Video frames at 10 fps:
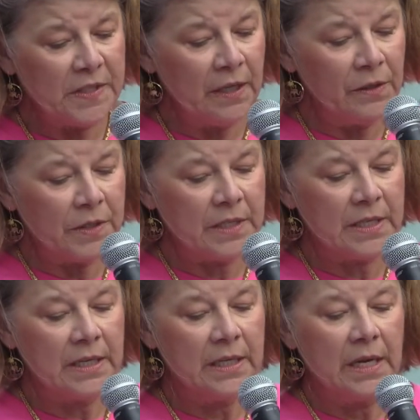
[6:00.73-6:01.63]
centers
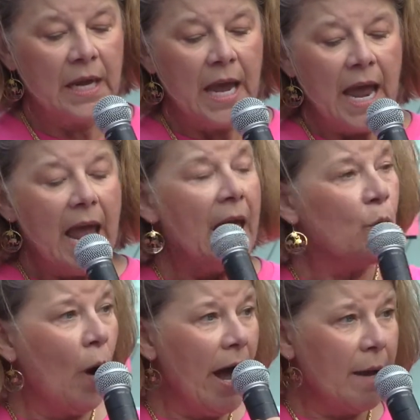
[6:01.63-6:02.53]

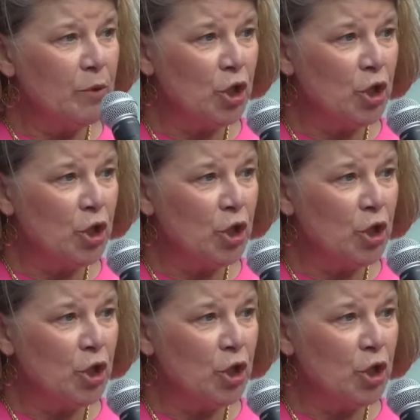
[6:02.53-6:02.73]
and why I'm